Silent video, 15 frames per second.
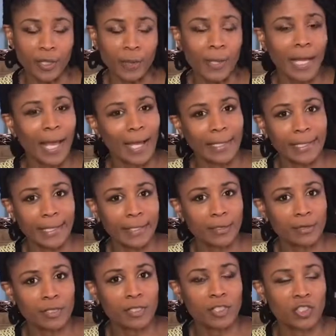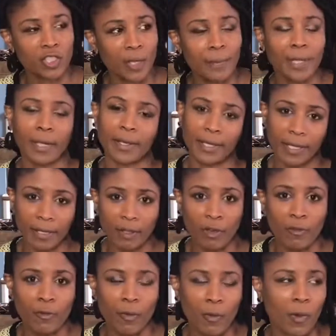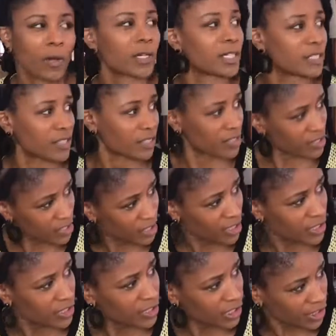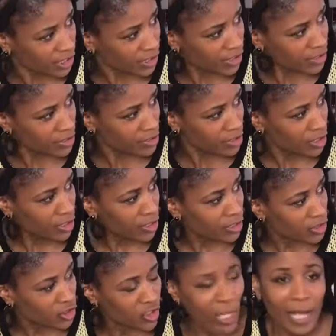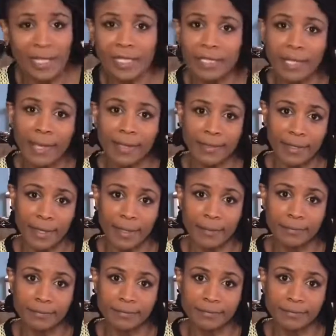you know what, I can't go to the gym, but I can go for a walk because the sun is shining like that.